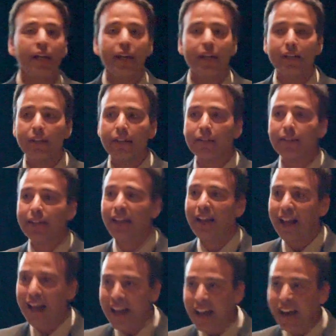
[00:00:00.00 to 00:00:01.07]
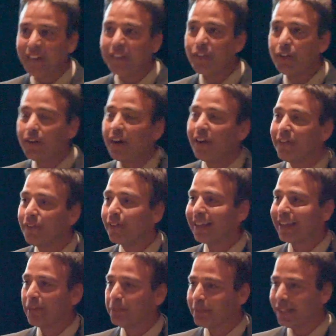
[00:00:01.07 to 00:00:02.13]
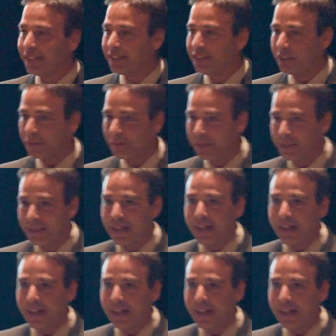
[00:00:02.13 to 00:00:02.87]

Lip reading: is have you left with something new?